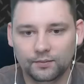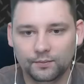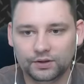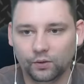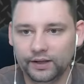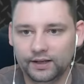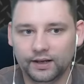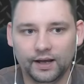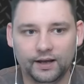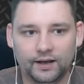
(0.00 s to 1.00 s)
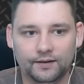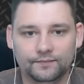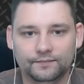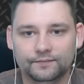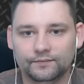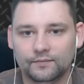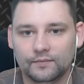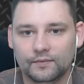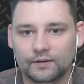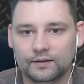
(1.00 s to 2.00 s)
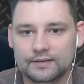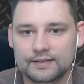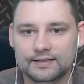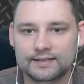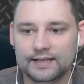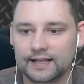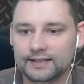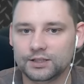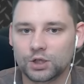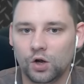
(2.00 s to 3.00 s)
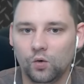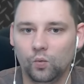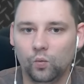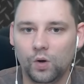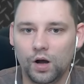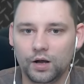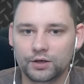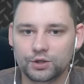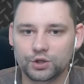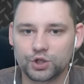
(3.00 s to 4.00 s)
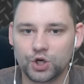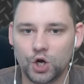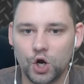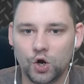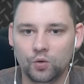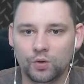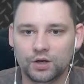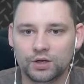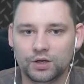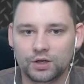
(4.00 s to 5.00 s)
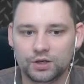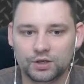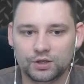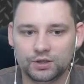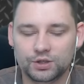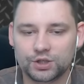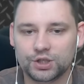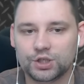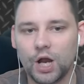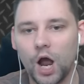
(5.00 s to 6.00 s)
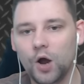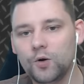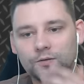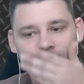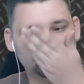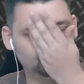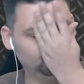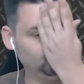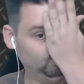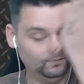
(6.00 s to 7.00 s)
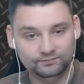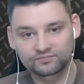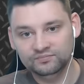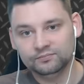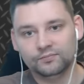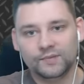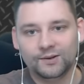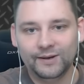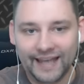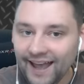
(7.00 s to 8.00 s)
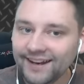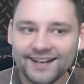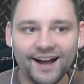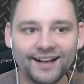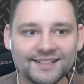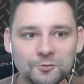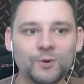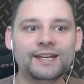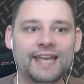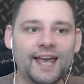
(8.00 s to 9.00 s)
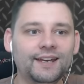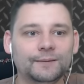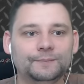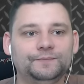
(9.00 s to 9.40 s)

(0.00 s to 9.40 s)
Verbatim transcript: Bedoing. Set slot 1, 2, stone. We're getting it, guys. We're getting it.